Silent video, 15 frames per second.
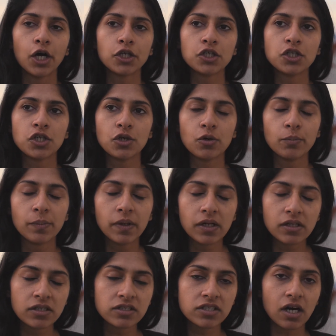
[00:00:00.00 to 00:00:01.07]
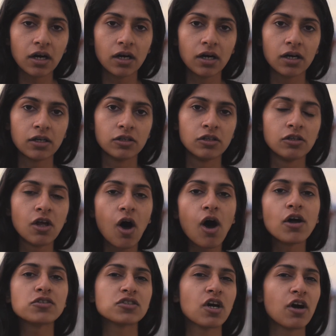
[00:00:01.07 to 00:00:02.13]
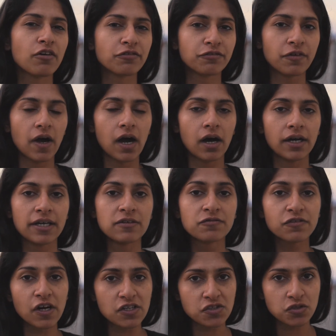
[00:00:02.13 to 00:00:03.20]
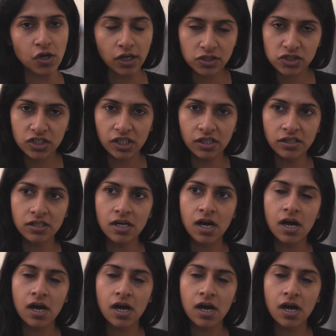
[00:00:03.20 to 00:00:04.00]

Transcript: you build a lot of infrastructure